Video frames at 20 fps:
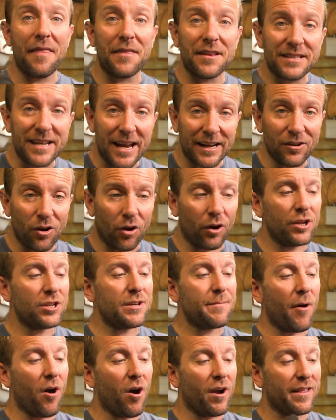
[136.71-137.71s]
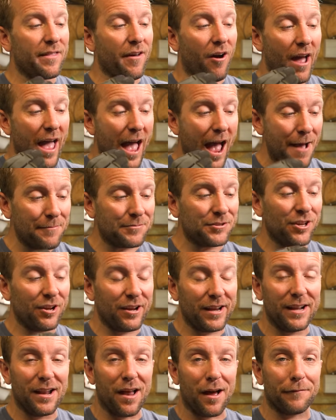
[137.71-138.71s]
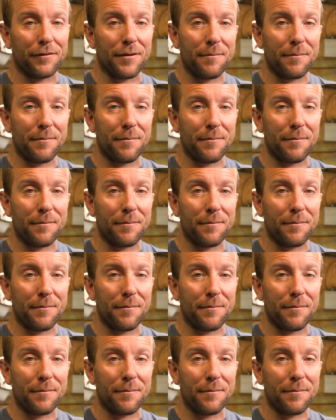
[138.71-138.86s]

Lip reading: And the technology behind it that I absolutely love,